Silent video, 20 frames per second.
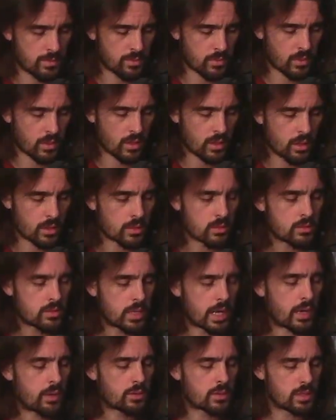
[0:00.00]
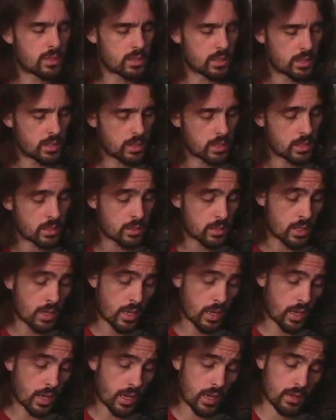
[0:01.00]
Undoubtedly, and
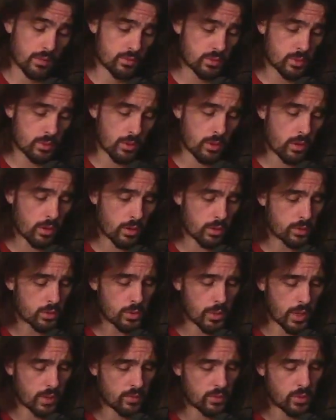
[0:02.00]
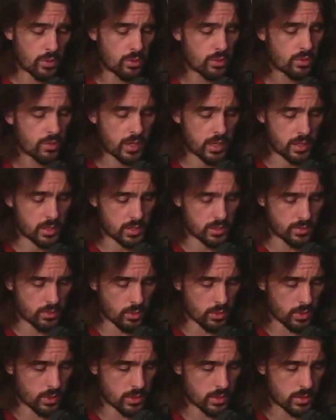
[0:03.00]
after all, you have no thanks for
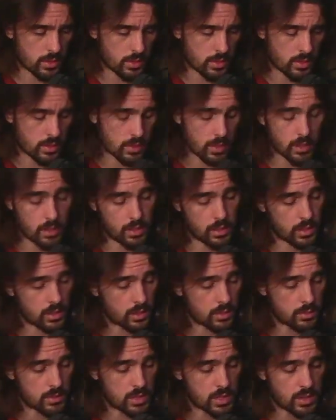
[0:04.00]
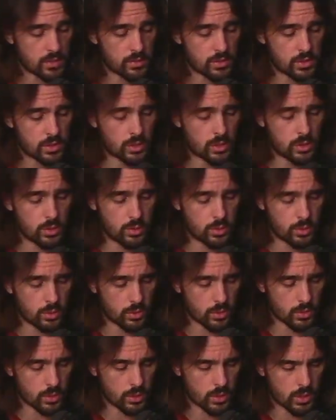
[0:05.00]
it. They think themselves
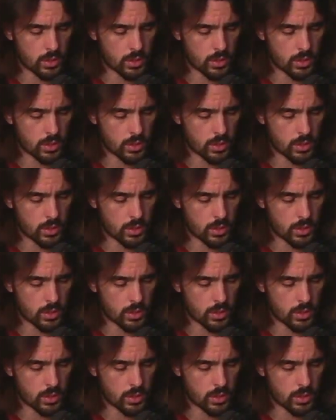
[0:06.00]
secure.